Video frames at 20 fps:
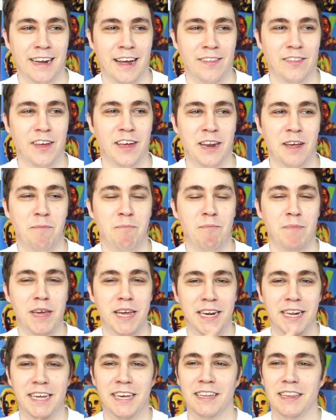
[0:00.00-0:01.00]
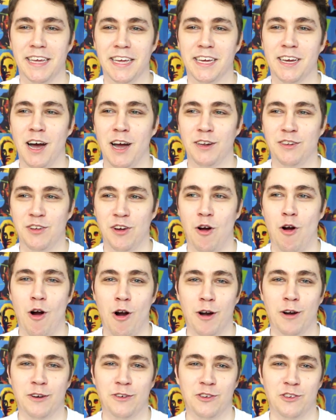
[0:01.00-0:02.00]
and then immediately cut to
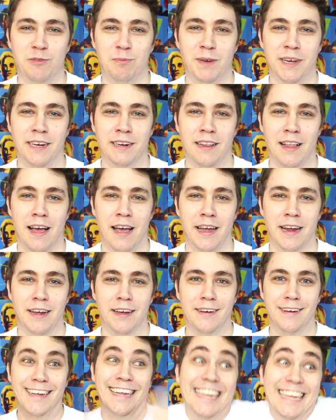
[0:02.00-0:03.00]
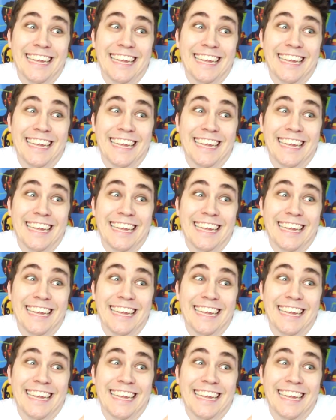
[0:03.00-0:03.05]
Art just being like...